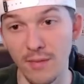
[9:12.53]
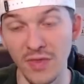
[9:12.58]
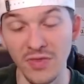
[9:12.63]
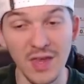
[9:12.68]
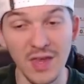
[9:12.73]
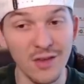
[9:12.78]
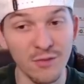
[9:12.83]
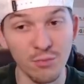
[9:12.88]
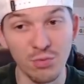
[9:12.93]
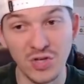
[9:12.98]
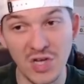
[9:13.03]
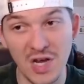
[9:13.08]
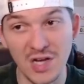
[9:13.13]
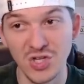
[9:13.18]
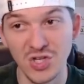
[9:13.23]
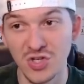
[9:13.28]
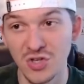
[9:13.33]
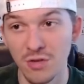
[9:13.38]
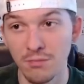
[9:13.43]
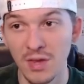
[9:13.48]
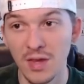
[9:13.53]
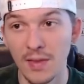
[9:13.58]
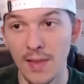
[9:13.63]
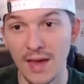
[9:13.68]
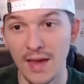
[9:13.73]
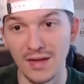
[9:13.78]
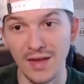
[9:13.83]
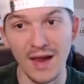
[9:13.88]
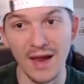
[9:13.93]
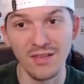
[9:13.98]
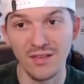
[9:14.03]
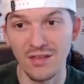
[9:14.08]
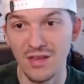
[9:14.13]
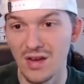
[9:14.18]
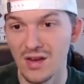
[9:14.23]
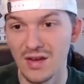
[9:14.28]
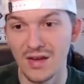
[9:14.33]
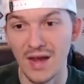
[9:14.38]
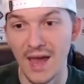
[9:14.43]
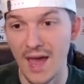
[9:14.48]
I think his projection should be like
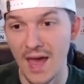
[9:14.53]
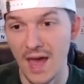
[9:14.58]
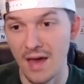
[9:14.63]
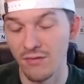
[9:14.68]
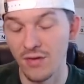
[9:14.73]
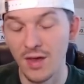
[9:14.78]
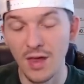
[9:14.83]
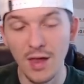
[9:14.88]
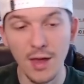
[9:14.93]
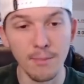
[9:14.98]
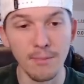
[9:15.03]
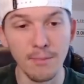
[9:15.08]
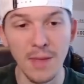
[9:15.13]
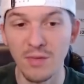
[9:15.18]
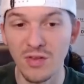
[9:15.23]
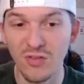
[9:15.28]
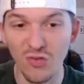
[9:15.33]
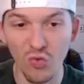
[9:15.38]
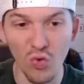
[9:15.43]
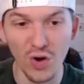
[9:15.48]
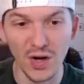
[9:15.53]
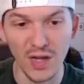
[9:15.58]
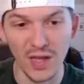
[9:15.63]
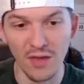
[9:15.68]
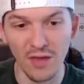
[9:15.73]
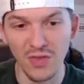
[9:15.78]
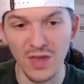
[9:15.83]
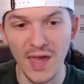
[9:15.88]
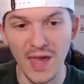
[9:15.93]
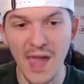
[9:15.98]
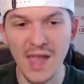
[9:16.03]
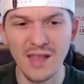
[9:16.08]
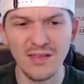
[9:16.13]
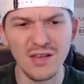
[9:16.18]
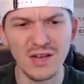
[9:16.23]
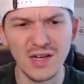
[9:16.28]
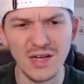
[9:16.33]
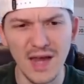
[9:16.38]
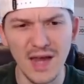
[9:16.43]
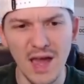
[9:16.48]
19.5, maybe 20. I think
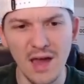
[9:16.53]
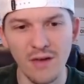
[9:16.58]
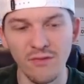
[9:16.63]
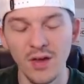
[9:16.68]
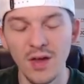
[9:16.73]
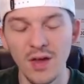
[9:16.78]
18.5